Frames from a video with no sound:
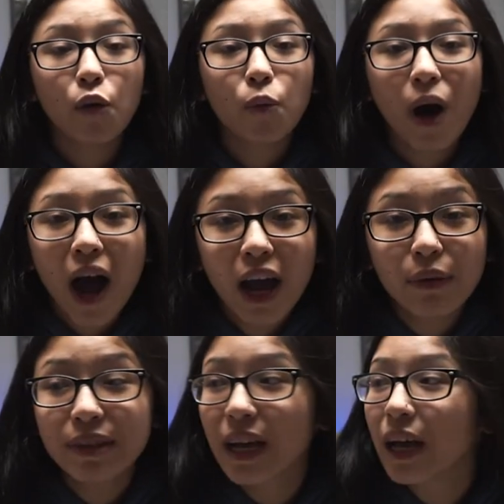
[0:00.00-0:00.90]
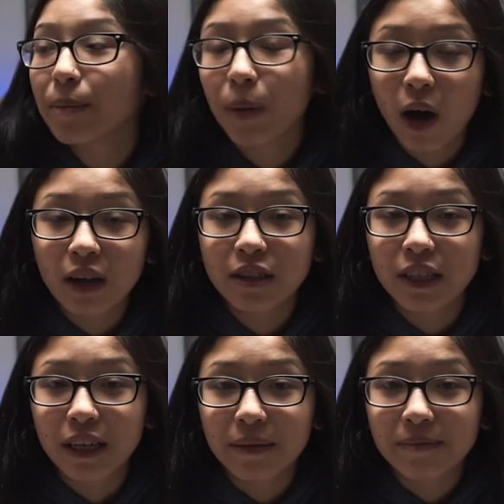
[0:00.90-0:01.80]
why was I in
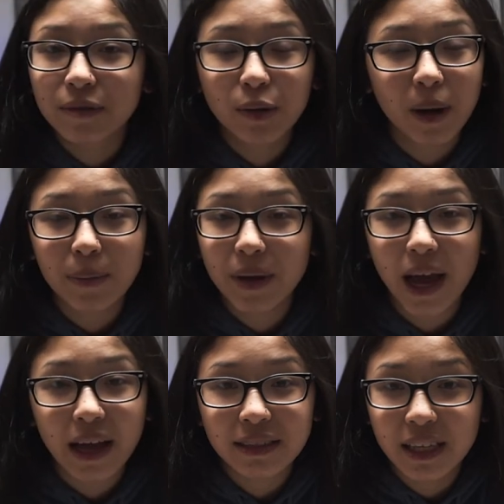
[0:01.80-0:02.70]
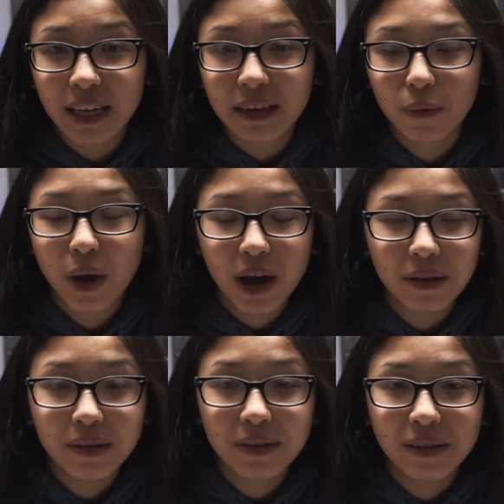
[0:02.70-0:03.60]
Boston, you might be asking?
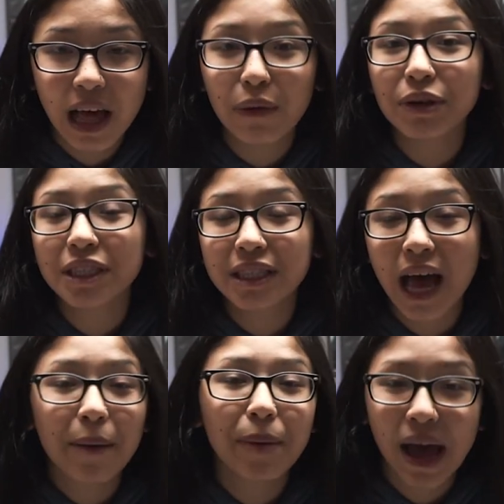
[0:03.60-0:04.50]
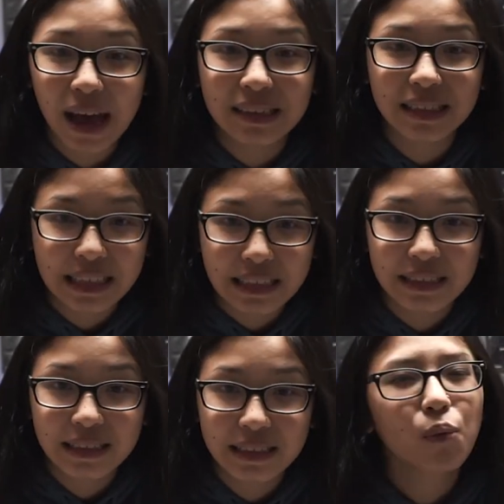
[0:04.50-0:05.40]
Well, I was at PAX
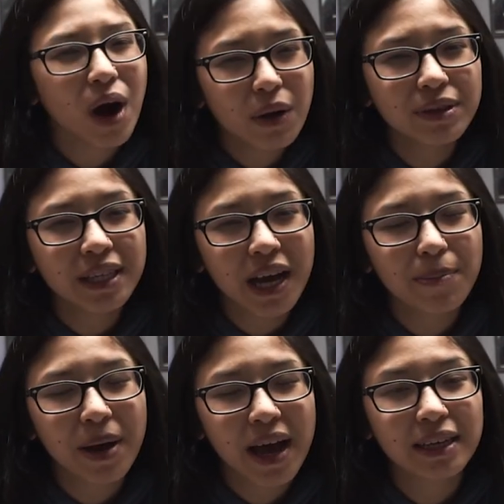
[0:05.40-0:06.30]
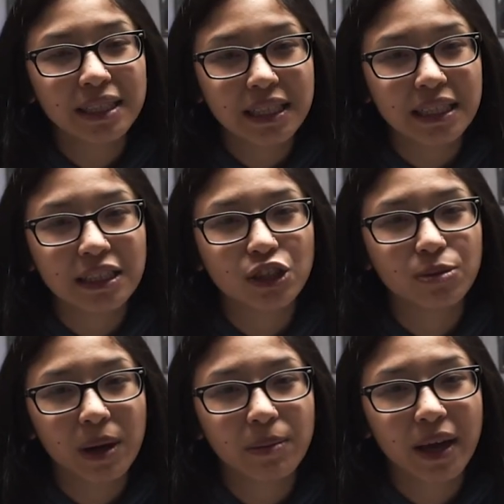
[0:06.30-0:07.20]
East. Why was I at PAX East,
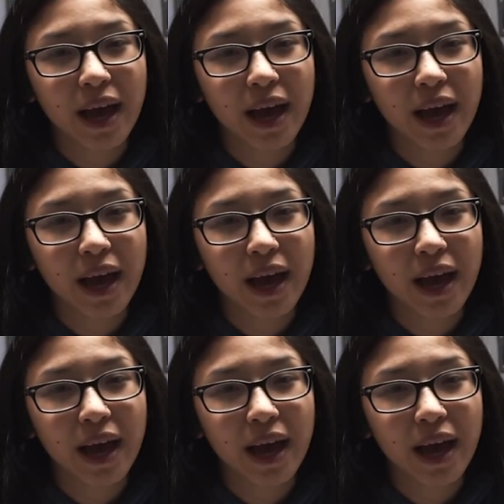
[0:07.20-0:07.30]
you may be